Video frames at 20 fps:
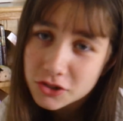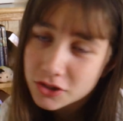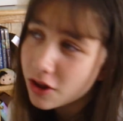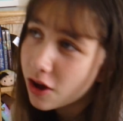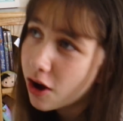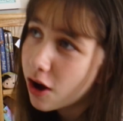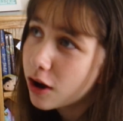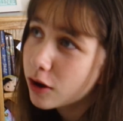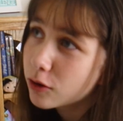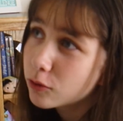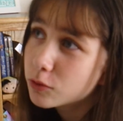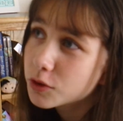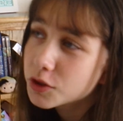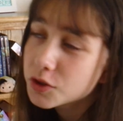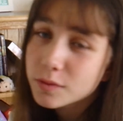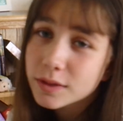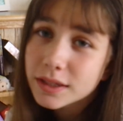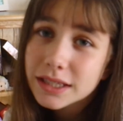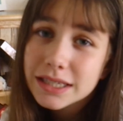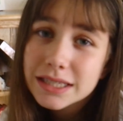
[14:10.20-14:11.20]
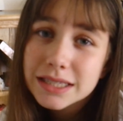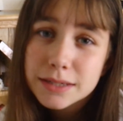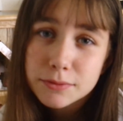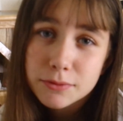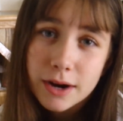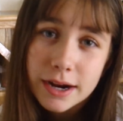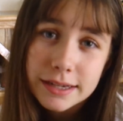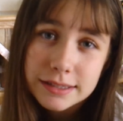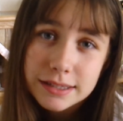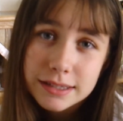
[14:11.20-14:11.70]
long, which really
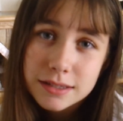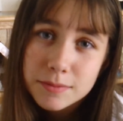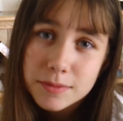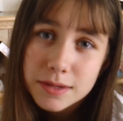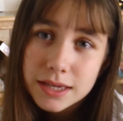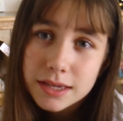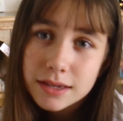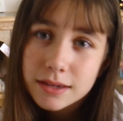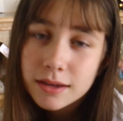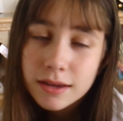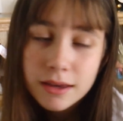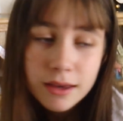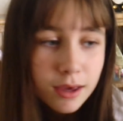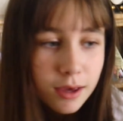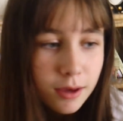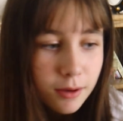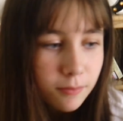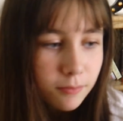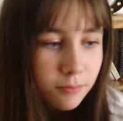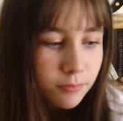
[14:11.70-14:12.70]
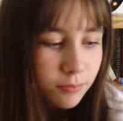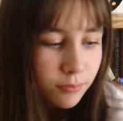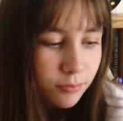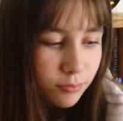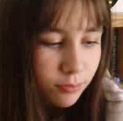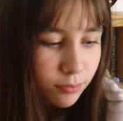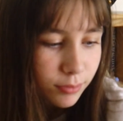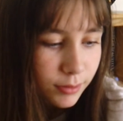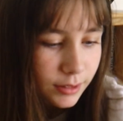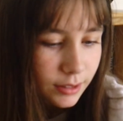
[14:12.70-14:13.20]
surprises me,
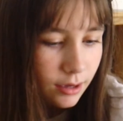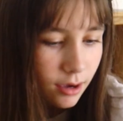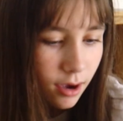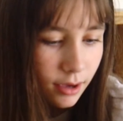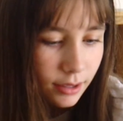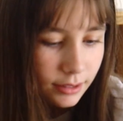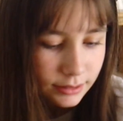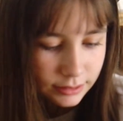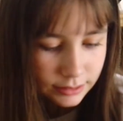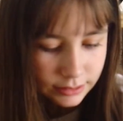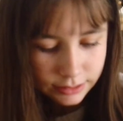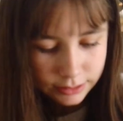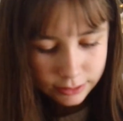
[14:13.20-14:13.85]
because,